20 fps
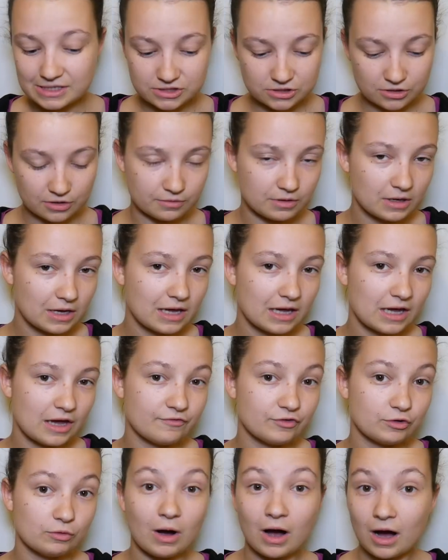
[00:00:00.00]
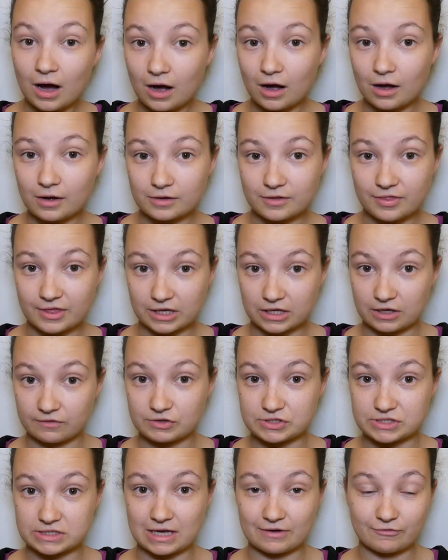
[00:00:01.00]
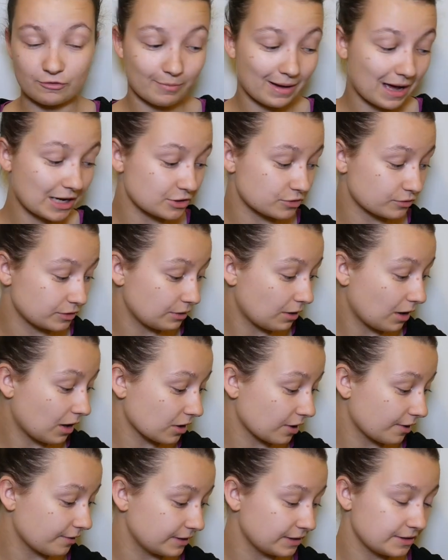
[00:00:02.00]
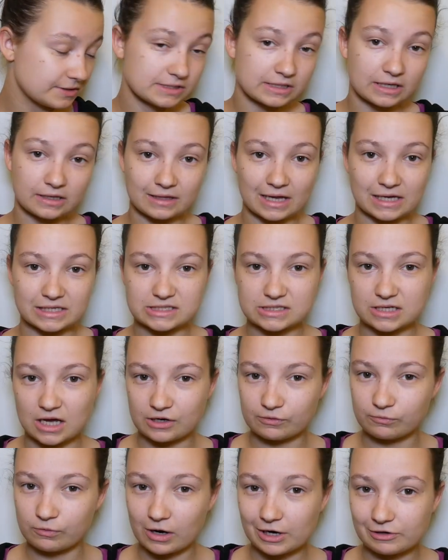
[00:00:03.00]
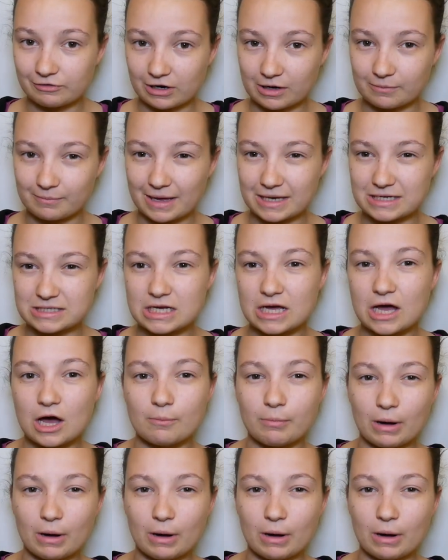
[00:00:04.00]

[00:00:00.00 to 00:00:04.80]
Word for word: So if you are thinking of using the Evra patch, or you are currently using it, that's kind of where I'd recommend.